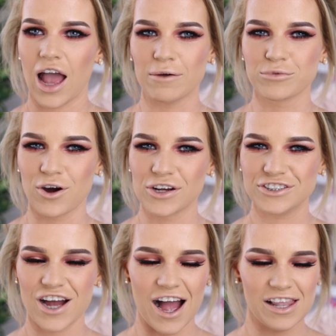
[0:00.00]
I'm going
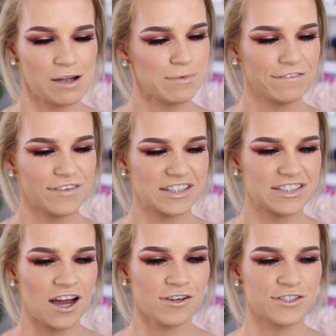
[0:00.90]
to highlight my face
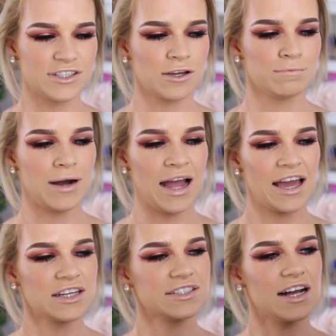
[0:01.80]
now using my
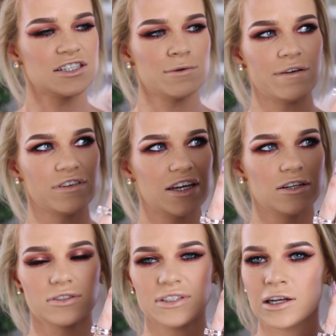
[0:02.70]
Anastasia Beverly
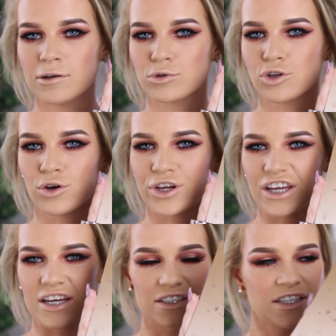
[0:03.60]
Hill Sundipped Glow
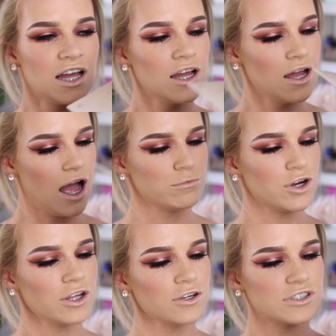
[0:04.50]
Kit. I'm
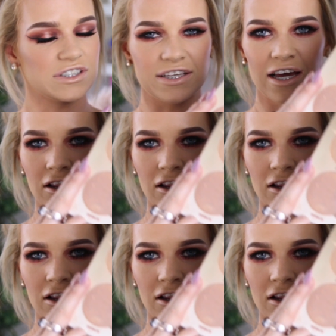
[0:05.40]
gonna use the